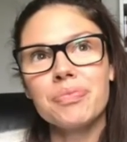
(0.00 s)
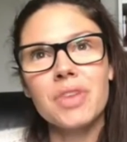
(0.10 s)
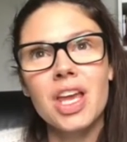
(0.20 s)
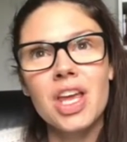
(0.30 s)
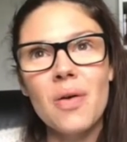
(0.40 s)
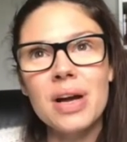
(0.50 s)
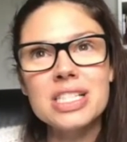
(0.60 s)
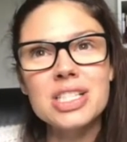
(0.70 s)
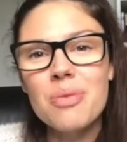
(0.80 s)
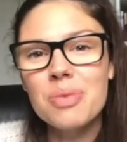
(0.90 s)
You know, in
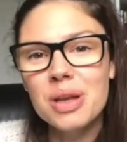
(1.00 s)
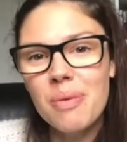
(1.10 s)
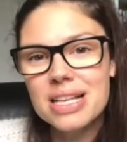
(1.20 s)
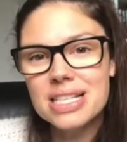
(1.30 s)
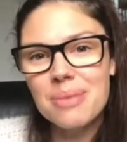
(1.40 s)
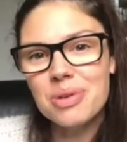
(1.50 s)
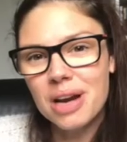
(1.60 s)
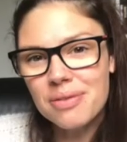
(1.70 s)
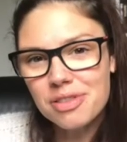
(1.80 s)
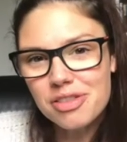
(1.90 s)
so many ways, I'm
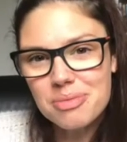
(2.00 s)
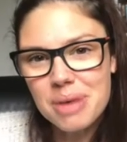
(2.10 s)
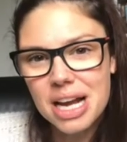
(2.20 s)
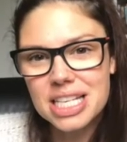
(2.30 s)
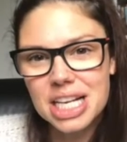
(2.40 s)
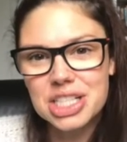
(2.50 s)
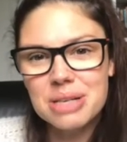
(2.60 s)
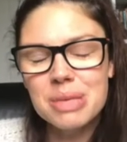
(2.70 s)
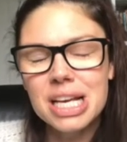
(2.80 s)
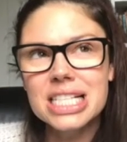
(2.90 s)
grateful for my addiction
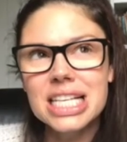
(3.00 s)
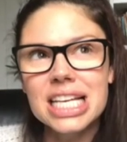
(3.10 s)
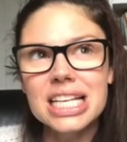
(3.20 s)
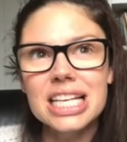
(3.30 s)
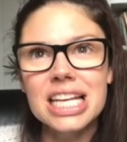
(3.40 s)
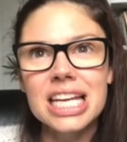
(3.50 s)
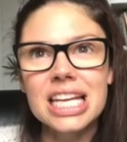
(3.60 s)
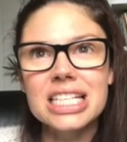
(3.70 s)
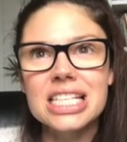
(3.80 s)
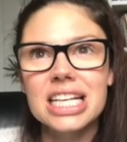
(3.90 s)
because
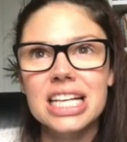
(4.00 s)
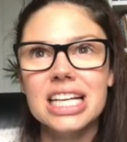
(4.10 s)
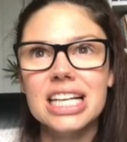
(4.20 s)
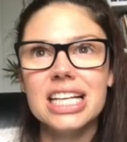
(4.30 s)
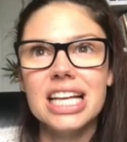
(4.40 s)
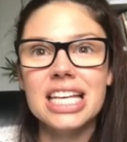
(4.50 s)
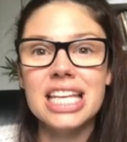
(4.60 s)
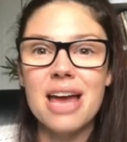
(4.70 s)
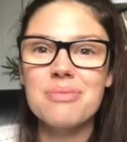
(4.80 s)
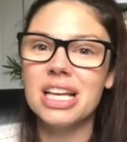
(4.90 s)
it
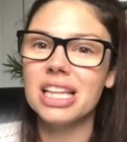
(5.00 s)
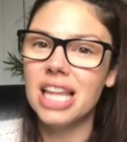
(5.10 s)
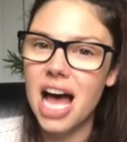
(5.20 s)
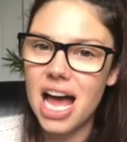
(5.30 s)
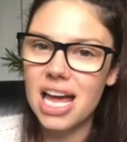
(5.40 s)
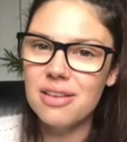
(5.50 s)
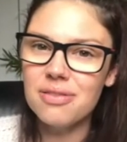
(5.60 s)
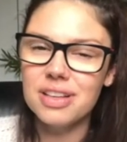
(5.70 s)
kept me alive.